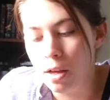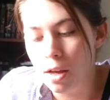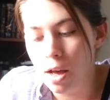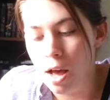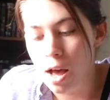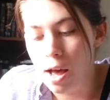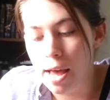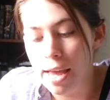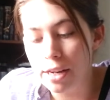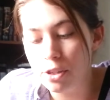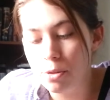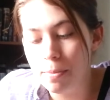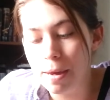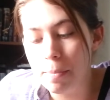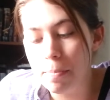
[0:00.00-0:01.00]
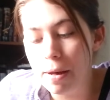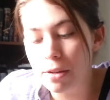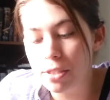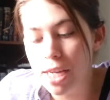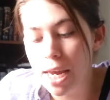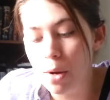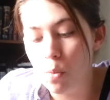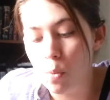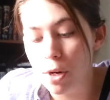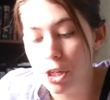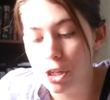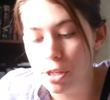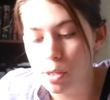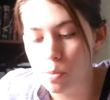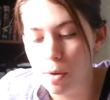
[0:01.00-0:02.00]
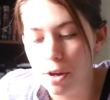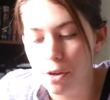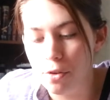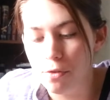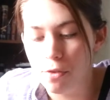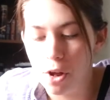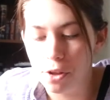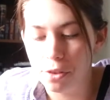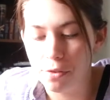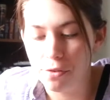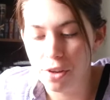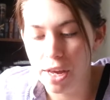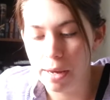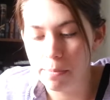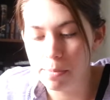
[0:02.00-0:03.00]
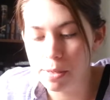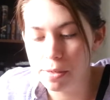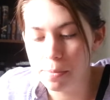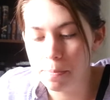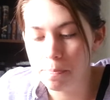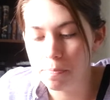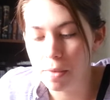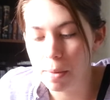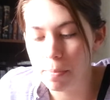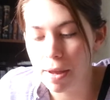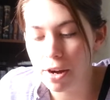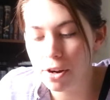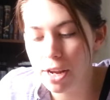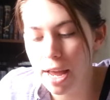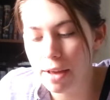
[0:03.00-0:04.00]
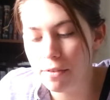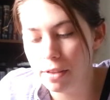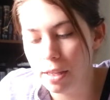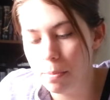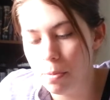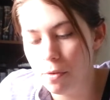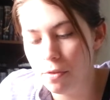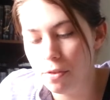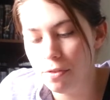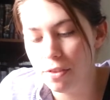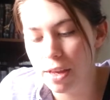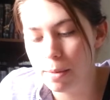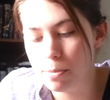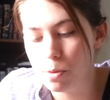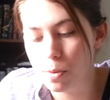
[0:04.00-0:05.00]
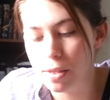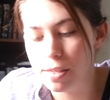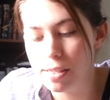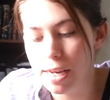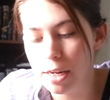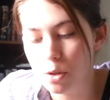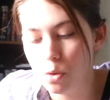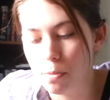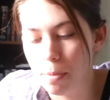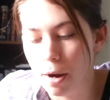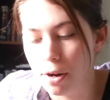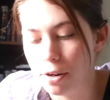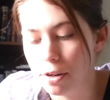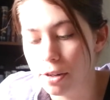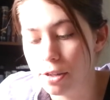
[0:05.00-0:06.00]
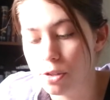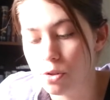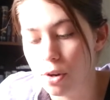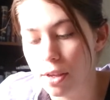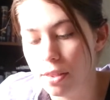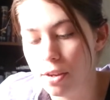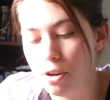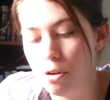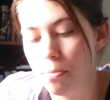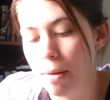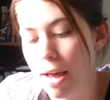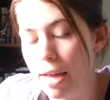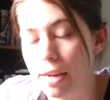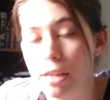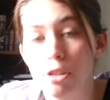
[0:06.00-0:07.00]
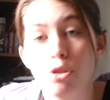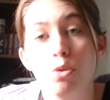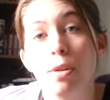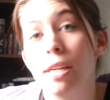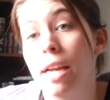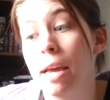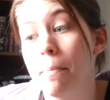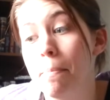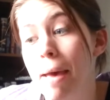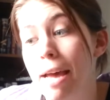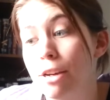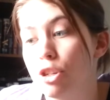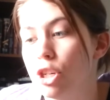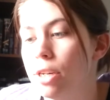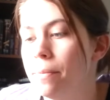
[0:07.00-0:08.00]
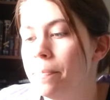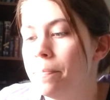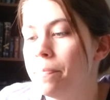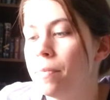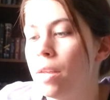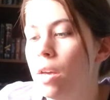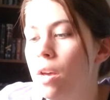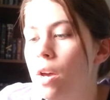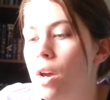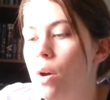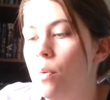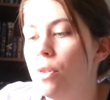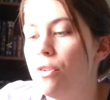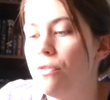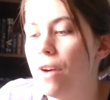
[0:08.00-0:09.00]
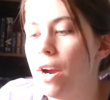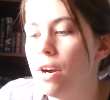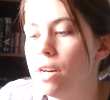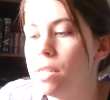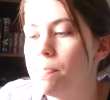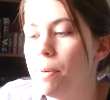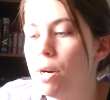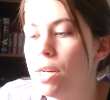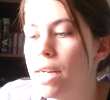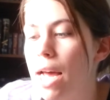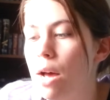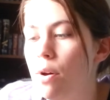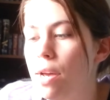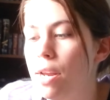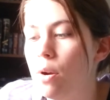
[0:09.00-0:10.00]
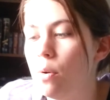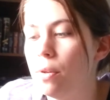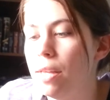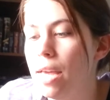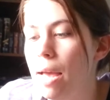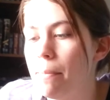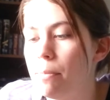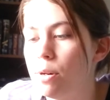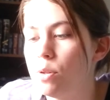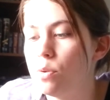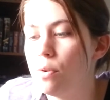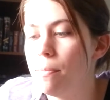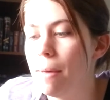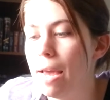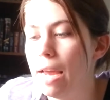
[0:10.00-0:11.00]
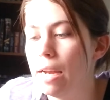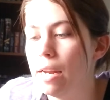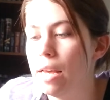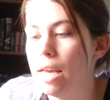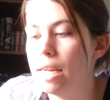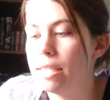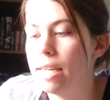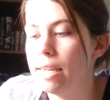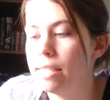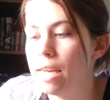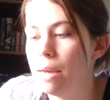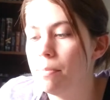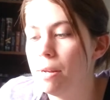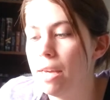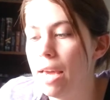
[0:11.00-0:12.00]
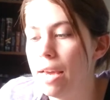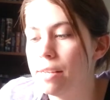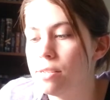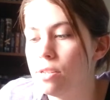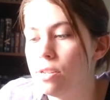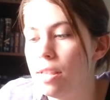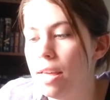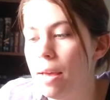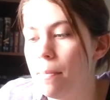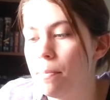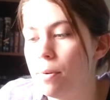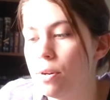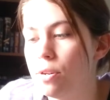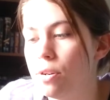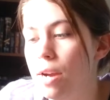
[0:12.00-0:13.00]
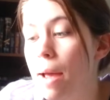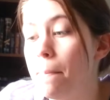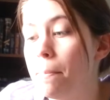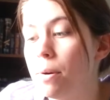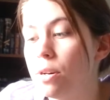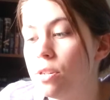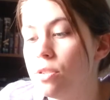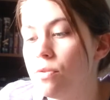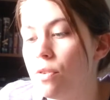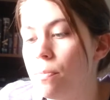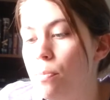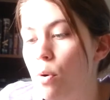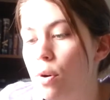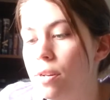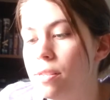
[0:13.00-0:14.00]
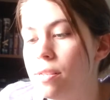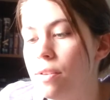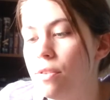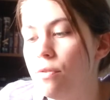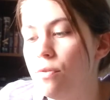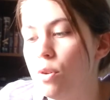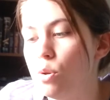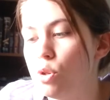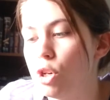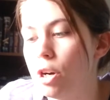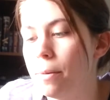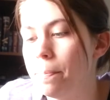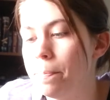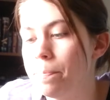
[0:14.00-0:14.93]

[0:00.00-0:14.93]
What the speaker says: and to make Beltane wishes while you vault the flames. Better yet, leap over the flames with a sexual partner to strengthen your bond and to ignite passion. When the fire is burned out and only embers remain, take time to gaze into the embers for portents of the future.